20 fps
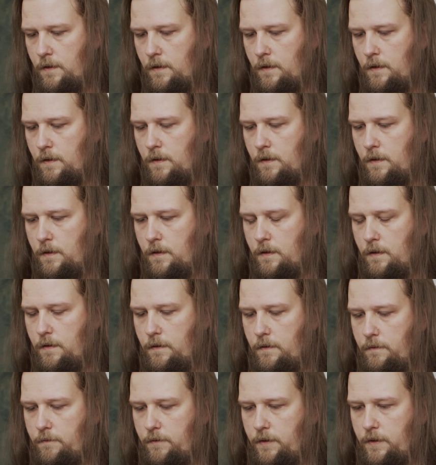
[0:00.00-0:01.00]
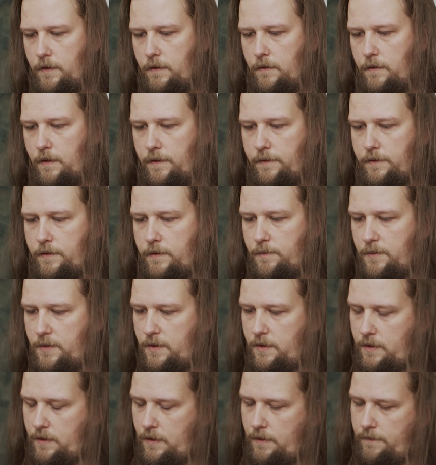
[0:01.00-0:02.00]
And we do have some
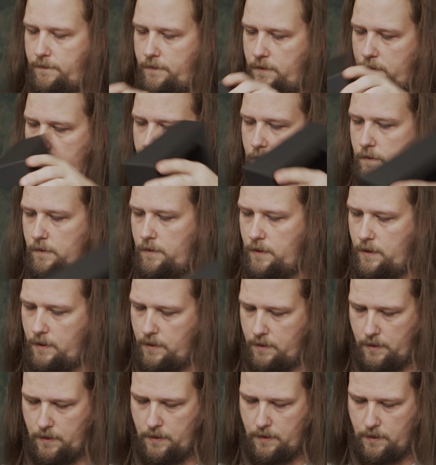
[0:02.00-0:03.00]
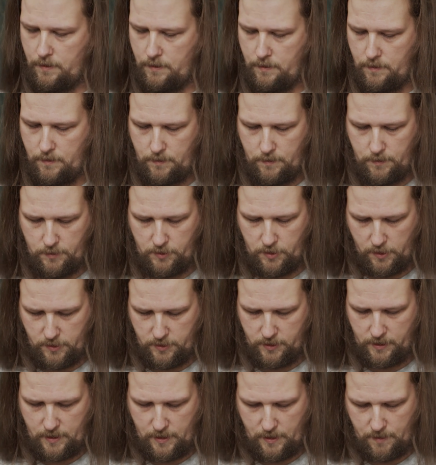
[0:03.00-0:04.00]
stuff underneath here.
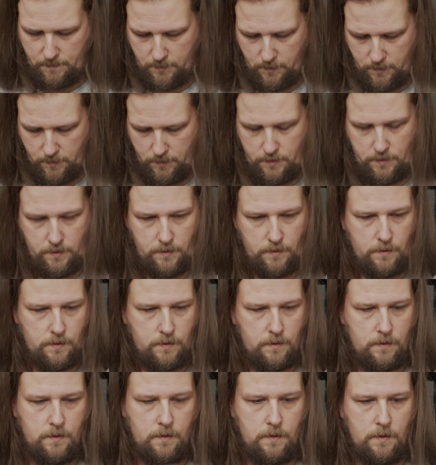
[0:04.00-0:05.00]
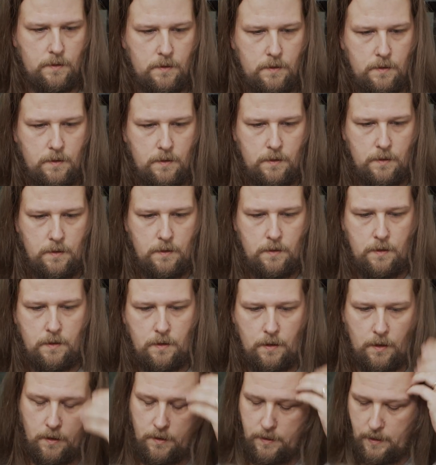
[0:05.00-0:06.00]
Charging cables,
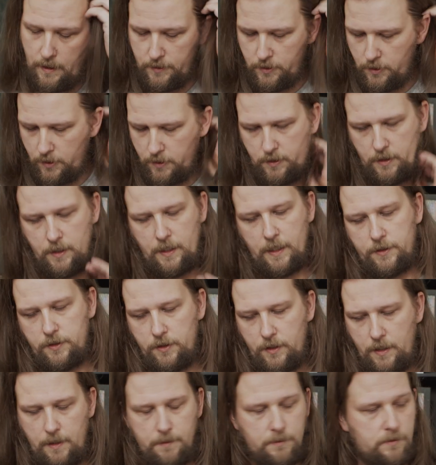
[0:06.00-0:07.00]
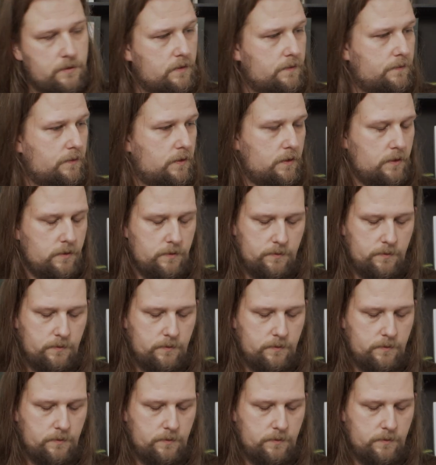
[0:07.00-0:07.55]
or not charging, connection cables for your